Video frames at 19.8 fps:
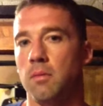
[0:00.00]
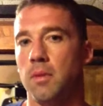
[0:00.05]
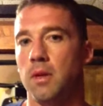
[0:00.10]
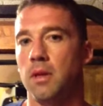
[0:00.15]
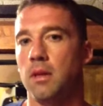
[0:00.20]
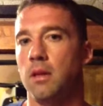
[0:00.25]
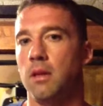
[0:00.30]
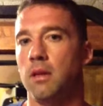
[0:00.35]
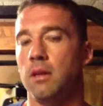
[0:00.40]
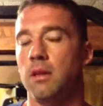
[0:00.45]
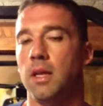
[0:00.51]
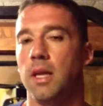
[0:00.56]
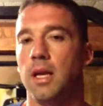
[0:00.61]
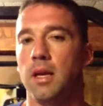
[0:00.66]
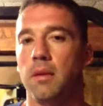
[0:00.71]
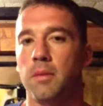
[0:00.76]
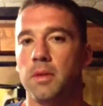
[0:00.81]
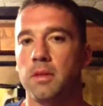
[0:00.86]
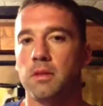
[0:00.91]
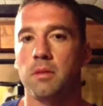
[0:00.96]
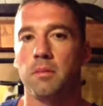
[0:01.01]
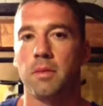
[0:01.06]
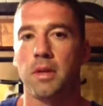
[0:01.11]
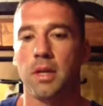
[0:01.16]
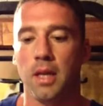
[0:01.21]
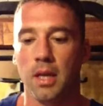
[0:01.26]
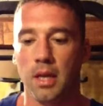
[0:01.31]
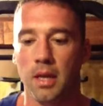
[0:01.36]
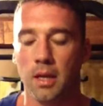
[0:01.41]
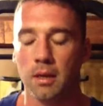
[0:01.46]
my ligaments of my
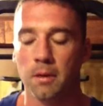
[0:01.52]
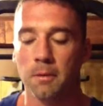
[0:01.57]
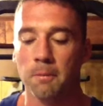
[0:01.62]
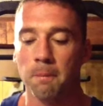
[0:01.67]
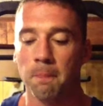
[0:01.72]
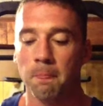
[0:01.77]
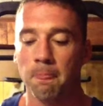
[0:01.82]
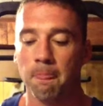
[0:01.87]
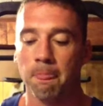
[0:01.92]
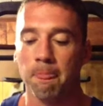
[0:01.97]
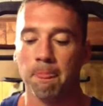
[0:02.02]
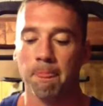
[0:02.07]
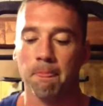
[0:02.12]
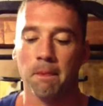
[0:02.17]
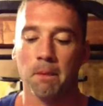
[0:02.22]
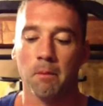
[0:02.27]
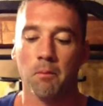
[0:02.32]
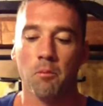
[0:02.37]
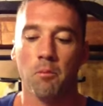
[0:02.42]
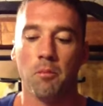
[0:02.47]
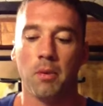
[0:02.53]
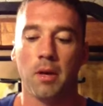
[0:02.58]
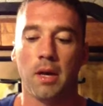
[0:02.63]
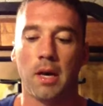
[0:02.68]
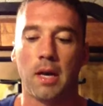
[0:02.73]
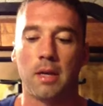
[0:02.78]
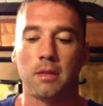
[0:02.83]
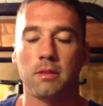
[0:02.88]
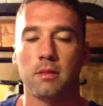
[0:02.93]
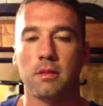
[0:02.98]
knee. But
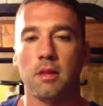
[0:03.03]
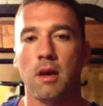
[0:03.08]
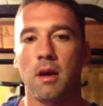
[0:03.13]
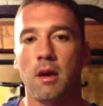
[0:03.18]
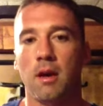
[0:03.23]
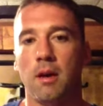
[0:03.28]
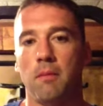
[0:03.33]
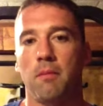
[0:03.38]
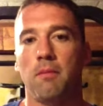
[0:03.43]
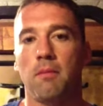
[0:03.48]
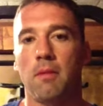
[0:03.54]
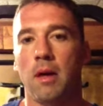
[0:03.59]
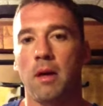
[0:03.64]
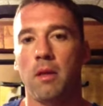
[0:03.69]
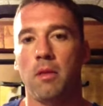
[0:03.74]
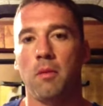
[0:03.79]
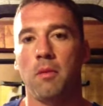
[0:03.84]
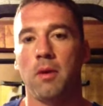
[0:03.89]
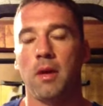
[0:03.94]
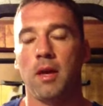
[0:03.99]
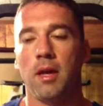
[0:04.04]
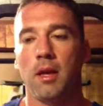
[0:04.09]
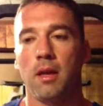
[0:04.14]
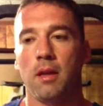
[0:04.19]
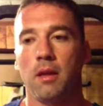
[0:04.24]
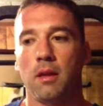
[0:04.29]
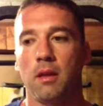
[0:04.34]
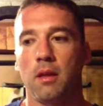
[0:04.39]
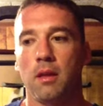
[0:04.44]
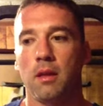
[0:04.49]
I stop all the way,
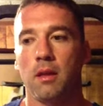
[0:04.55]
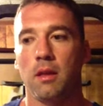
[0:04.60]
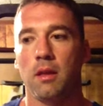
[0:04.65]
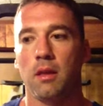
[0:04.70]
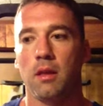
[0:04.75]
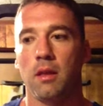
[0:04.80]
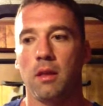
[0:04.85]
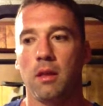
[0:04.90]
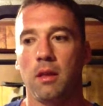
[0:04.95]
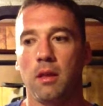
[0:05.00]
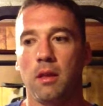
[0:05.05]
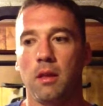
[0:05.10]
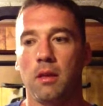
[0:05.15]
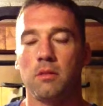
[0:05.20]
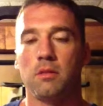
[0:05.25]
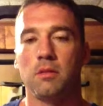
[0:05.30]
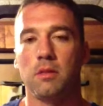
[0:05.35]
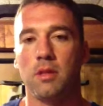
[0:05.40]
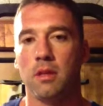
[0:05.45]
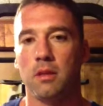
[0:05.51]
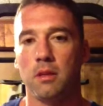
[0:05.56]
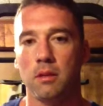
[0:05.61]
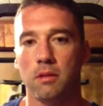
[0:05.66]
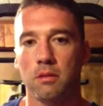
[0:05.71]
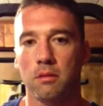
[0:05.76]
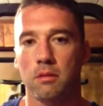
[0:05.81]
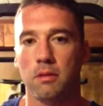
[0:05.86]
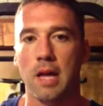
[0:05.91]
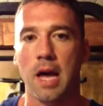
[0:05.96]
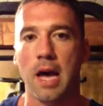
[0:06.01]
you know, still
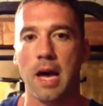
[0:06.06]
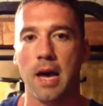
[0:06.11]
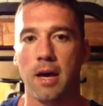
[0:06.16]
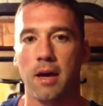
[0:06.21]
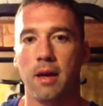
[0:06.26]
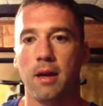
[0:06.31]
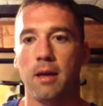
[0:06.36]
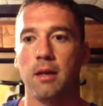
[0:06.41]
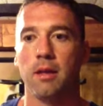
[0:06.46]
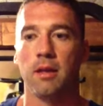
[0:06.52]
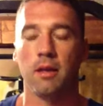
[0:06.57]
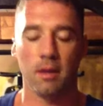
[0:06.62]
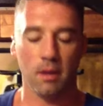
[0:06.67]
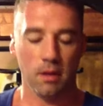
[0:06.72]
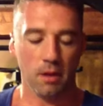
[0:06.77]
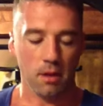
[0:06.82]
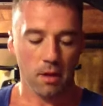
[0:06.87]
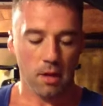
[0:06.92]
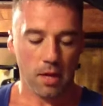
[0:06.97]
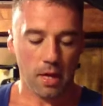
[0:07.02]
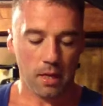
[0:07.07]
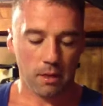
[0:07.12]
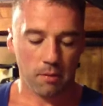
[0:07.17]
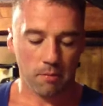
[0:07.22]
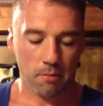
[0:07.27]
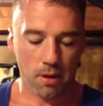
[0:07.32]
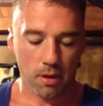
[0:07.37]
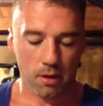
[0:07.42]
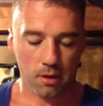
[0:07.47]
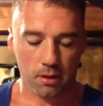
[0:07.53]
tight at the
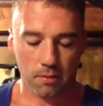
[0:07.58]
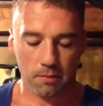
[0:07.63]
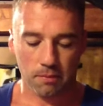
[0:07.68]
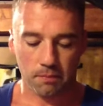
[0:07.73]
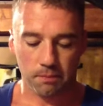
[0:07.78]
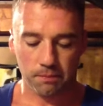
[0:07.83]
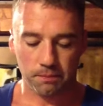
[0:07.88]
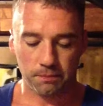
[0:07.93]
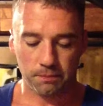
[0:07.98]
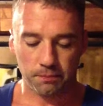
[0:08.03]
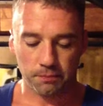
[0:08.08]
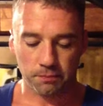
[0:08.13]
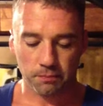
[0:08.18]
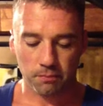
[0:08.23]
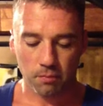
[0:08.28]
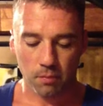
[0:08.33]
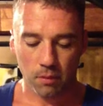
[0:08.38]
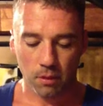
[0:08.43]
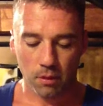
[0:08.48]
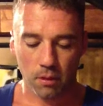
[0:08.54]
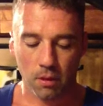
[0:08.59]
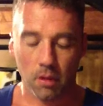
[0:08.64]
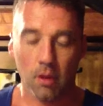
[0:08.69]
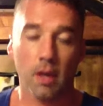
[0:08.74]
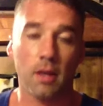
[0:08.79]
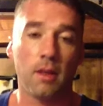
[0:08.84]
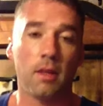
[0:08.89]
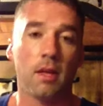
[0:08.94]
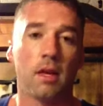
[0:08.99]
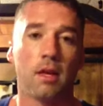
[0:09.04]
bottom.
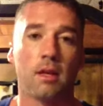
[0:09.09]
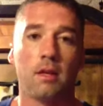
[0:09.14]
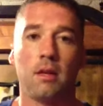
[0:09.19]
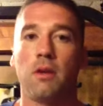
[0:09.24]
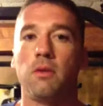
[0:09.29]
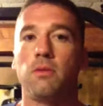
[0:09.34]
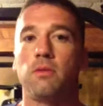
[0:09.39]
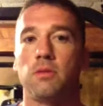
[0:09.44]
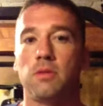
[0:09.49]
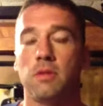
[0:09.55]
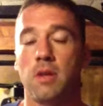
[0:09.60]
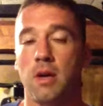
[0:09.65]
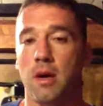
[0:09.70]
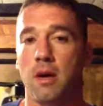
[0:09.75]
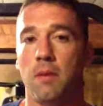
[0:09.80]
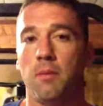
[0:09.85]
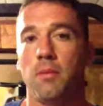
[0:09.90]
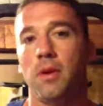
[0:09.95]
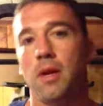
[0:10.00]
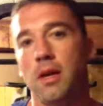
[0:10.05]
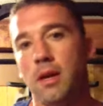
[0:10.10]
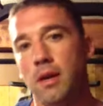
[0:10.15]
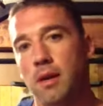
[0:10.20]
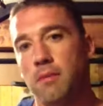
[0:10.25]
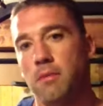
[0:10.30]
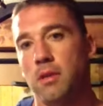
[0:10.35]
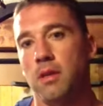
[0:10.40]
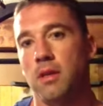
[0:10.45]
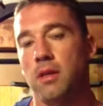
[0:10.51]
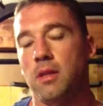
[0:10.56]
And then I don't stop when I come
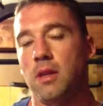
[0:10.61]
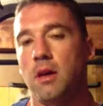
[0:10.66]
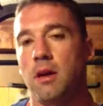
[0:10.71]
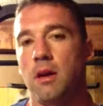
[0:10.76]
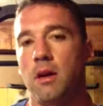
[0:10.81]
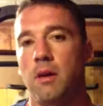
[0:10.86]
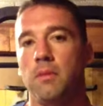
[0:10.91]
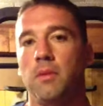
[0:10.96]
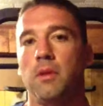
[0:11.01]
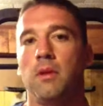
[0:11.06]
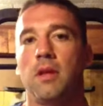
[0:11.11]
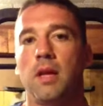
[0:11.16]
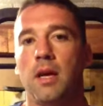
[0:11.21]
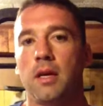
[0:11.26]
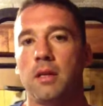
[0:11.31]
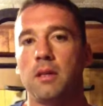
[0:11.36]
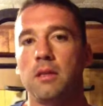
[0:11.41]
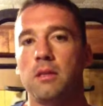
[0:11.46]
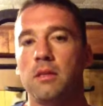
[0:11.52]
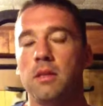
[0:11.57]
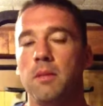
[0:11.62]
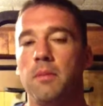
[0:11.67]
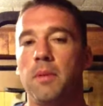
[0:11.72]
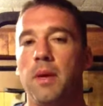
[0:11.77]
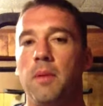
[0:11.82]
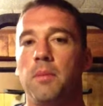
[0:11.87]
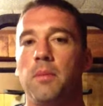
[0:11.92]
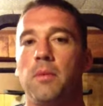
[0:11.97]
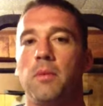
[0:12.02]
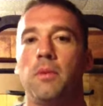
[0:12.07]
to the top. You'll likely see
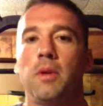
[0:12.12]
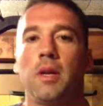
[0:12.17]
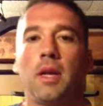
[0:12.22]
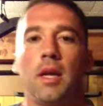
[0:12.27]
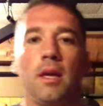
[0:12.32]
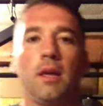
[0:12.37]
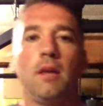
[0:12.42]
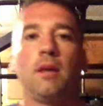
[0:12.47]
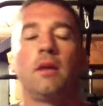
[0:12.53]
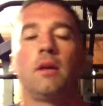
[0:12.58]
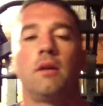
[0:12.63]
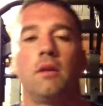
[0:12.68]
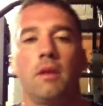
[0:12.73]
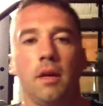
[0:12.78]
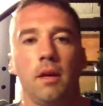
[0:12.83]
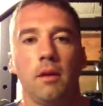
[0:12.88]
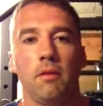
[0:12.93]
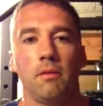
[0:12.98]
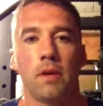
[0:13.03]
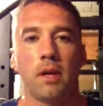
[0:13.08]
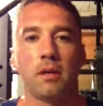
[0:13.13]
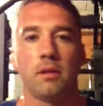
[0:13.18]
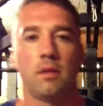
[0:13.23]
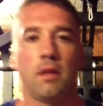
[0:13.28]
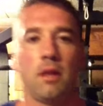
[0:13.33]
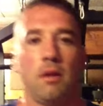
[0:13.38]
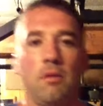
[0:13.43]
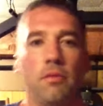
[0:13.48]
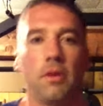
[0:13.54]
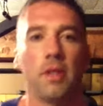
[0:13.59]
people when they, you know, after
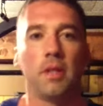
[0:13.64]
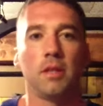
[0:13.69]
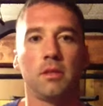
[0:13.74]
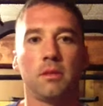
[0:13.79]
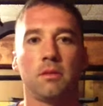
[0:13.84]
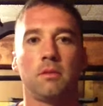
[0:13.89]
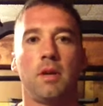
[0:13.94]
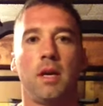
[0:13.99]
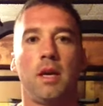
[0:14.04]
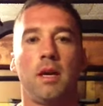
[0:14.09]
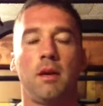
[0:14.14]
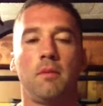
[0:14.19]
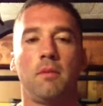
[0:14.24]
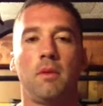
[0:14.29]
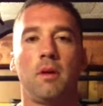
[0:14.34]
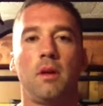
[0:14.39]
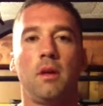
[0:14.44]
they finish a rep,